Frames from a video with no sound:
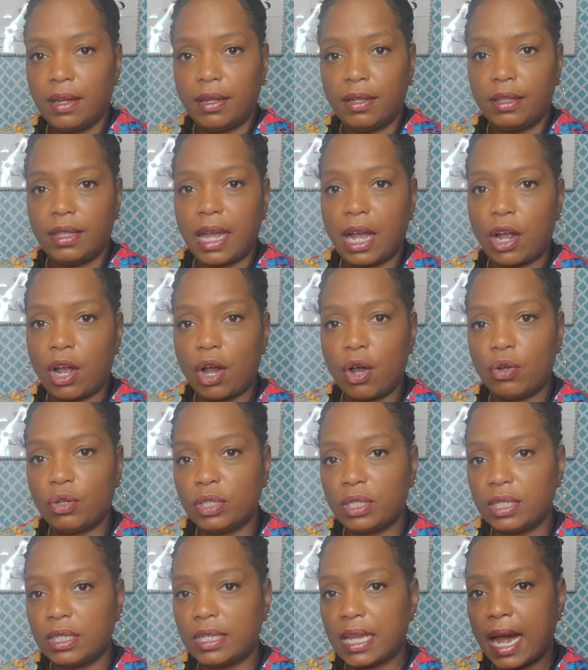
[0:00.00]
that goes
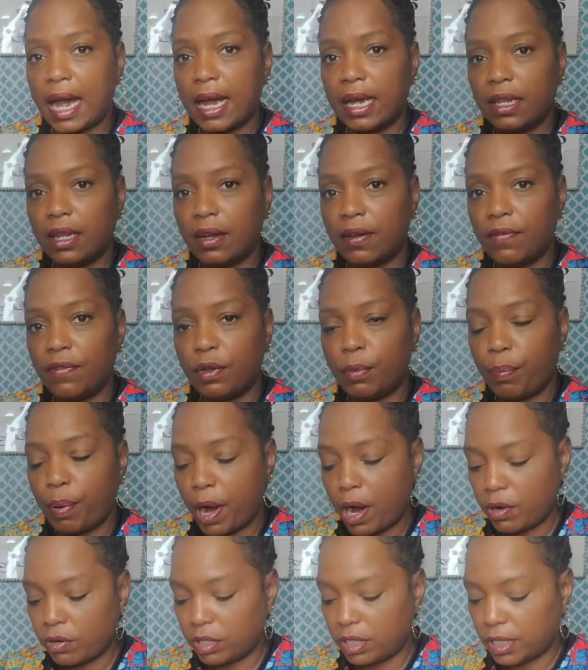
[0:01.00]
inside of the
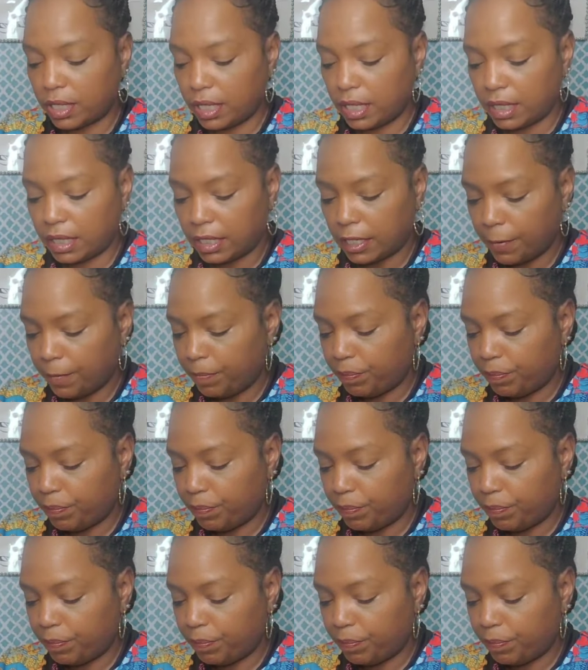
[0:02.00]
purses.